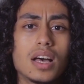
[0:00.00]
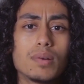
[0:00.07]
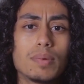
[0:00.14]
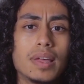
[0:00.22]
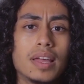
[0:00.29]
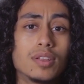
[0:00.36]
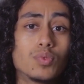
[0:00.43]

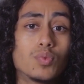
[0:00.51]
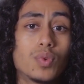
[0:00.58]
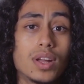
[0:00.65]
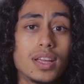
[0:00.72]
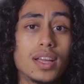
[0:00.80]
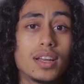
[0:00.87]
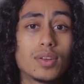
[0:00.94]
up and
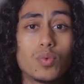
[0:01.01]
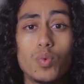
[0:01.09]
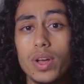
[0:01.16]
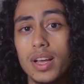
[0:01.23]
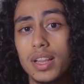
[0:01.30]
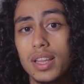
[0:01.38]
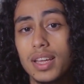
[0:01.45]
running
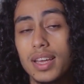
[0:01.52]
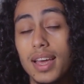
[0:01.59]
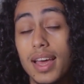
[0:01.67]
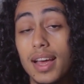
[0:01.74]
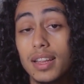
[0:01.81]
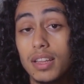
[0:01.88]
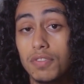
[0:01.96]
quickly
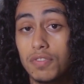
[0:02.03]
and